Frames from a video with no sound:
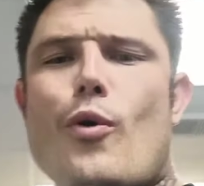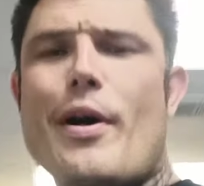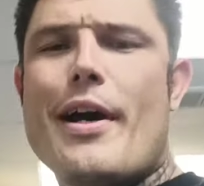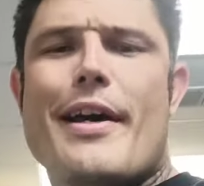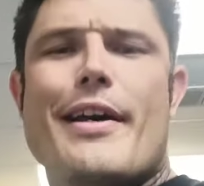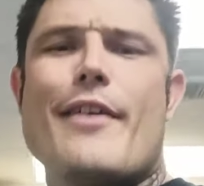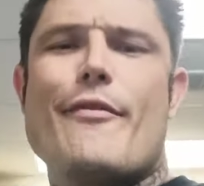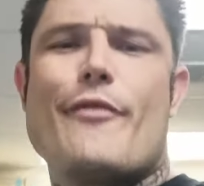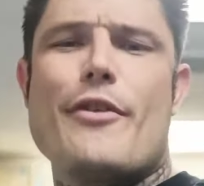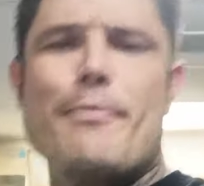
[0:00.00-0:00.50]

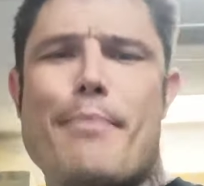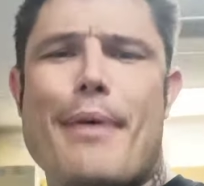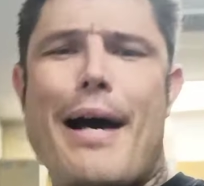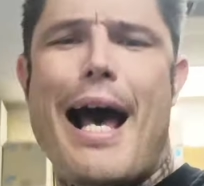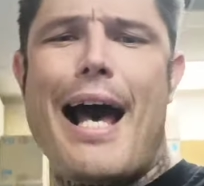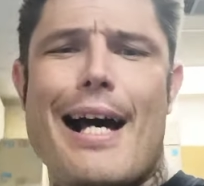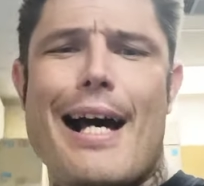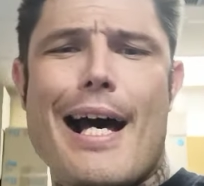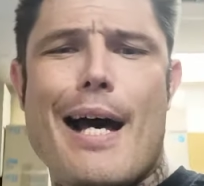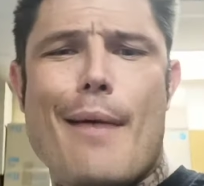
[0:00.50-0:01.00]
every
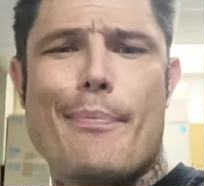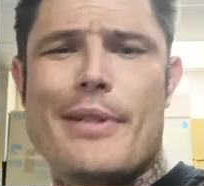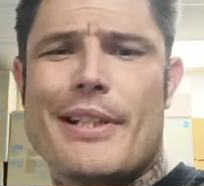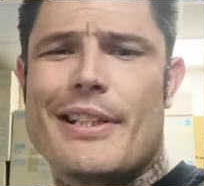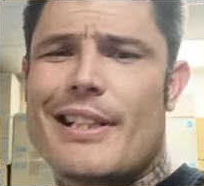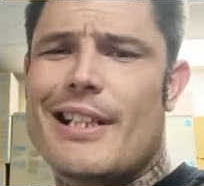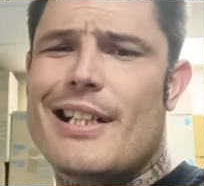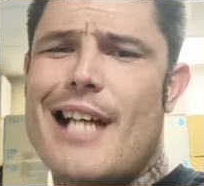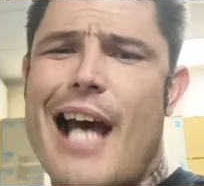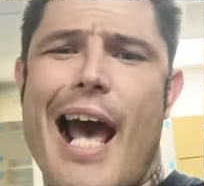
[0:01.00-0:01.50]
pipe in
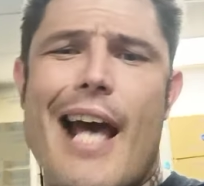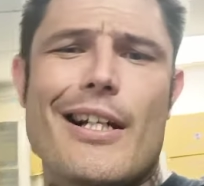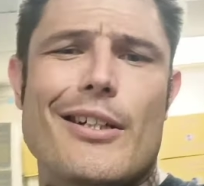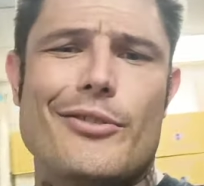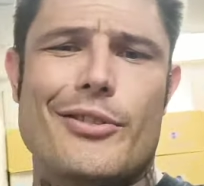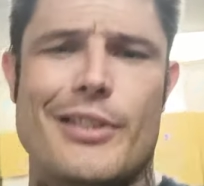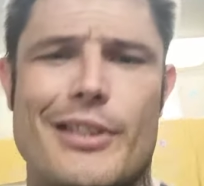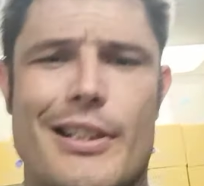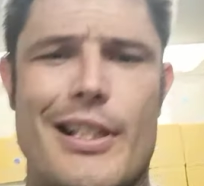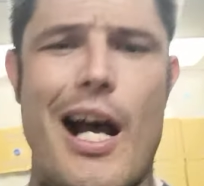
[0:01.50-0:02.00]
the
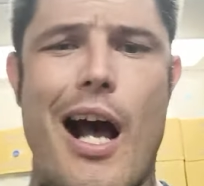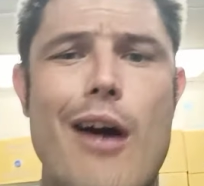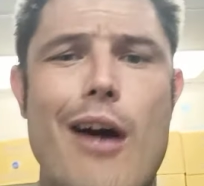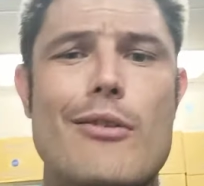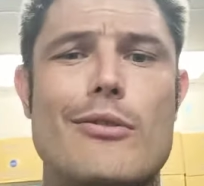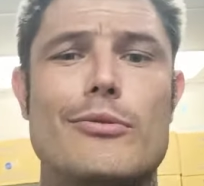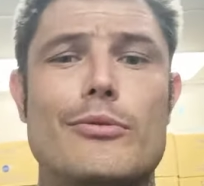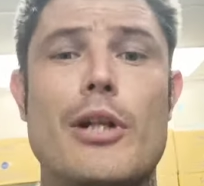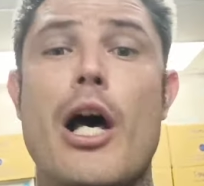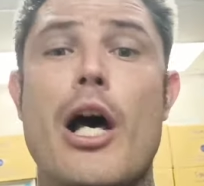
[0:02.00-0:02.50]
house is
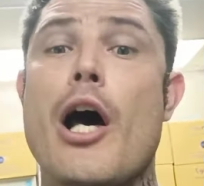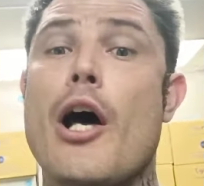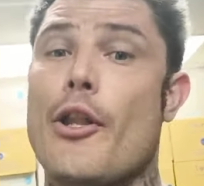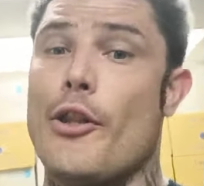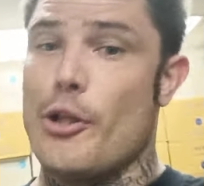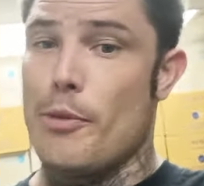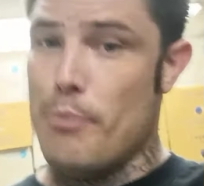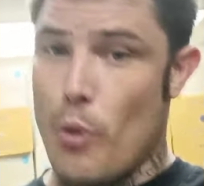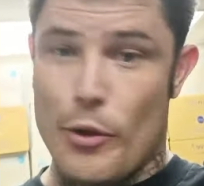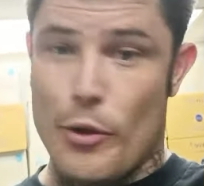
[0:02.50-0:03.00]
gone.
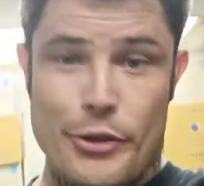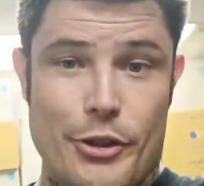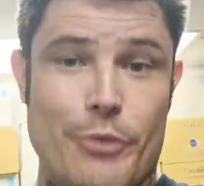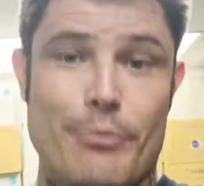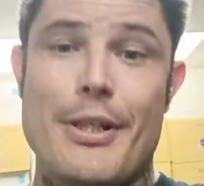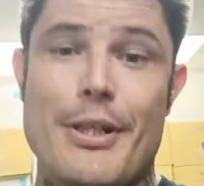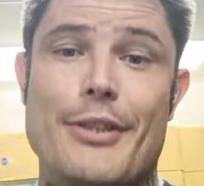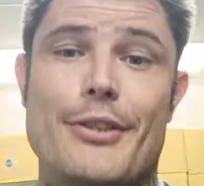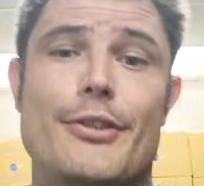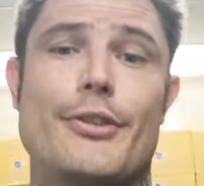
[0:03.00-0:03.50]
The points are
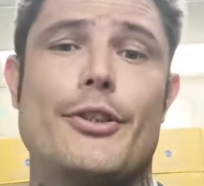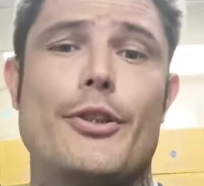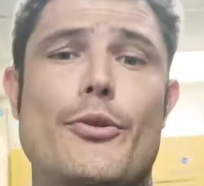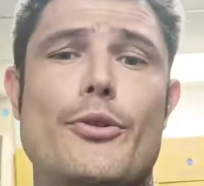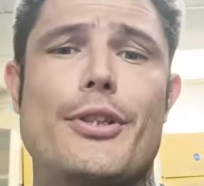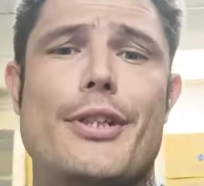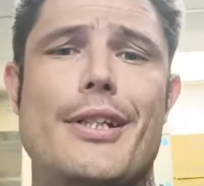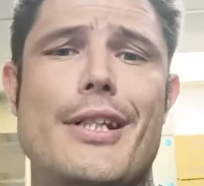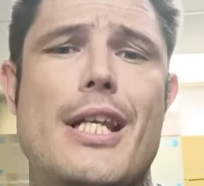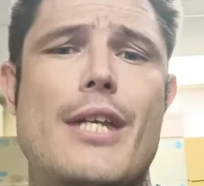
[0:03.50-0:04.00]
missing too.
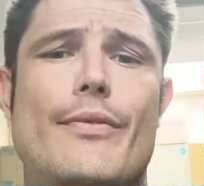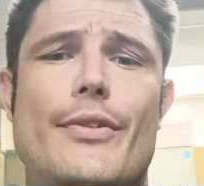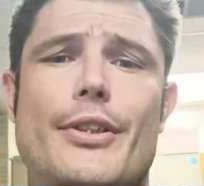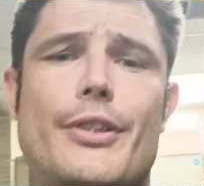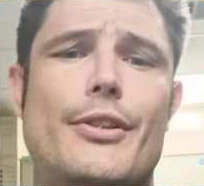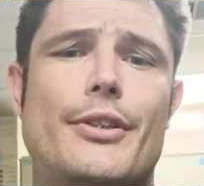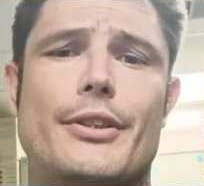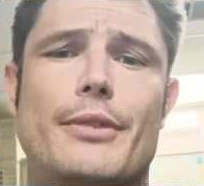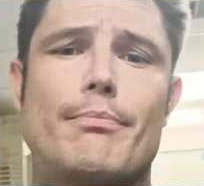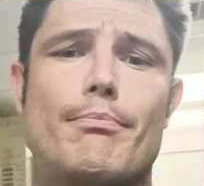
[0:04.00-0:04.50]
She even
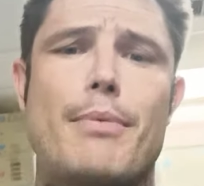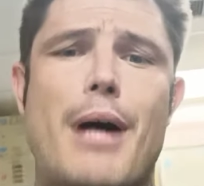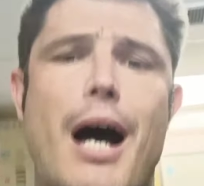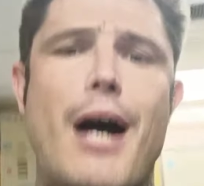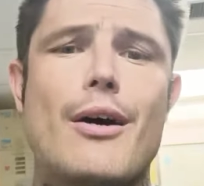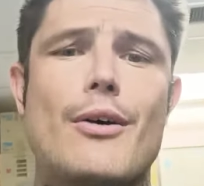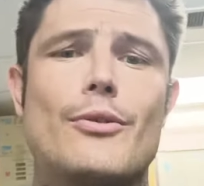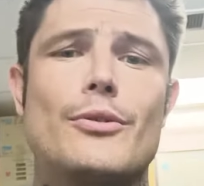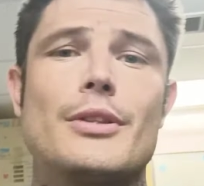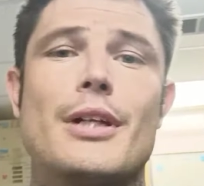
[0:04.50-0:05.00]
took the
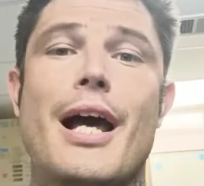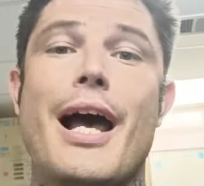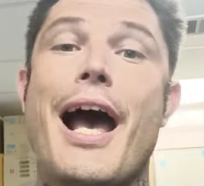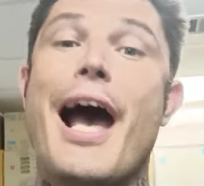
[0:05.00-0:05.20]
bone.